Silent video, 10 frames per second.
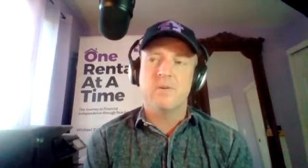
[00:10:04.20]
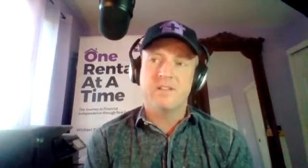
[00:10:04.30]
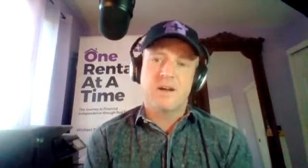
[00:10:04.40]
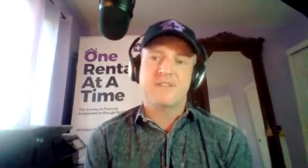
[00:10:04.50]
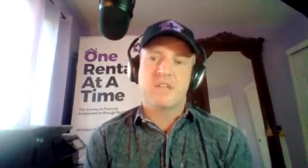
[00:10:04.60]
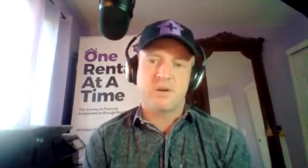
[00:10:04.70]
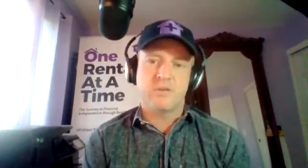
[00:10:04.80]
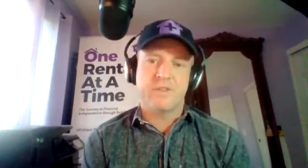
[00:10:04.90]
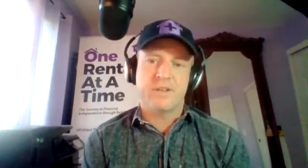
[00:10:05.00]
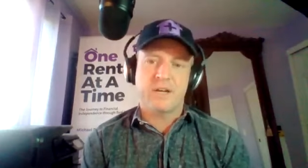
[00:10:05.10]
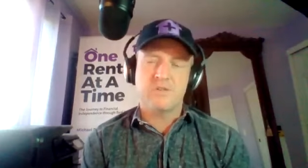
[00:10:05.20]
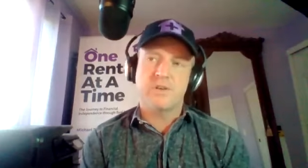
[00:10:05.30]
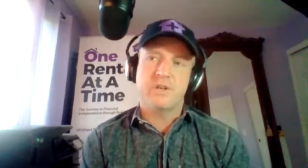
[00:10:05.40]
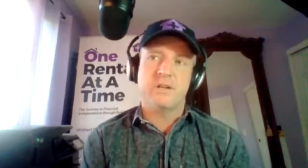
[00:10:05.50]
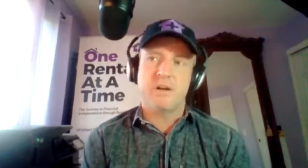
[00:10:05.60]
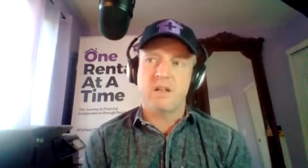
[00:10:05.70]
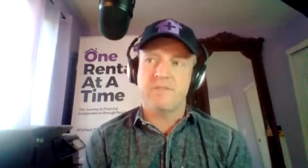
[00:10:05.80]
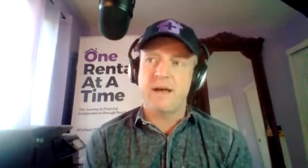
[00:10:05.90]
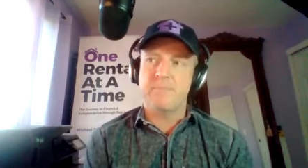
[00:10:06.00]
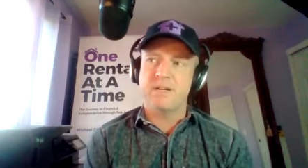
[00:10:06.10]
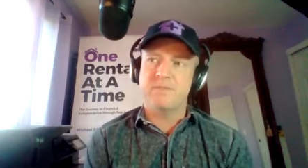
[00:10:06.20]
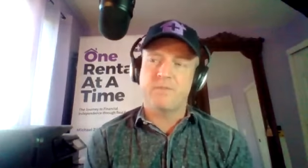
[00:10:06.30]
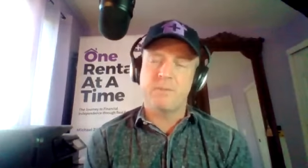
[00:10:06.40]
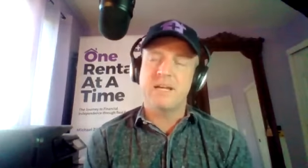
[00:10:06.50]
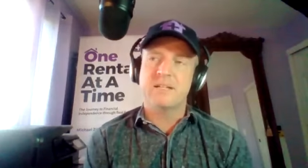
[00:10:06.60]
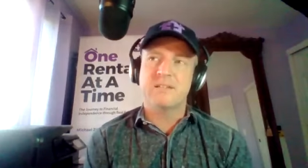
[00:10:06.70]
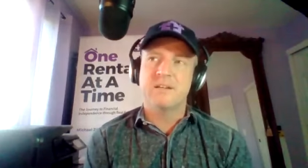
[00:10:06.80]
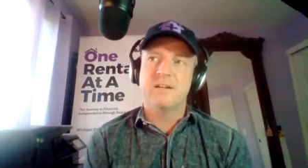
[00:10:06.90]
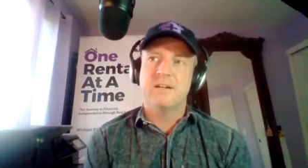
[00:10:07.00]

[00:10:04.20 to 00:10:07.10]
know, it's obviously good for the country and all of that, but it, for me, it's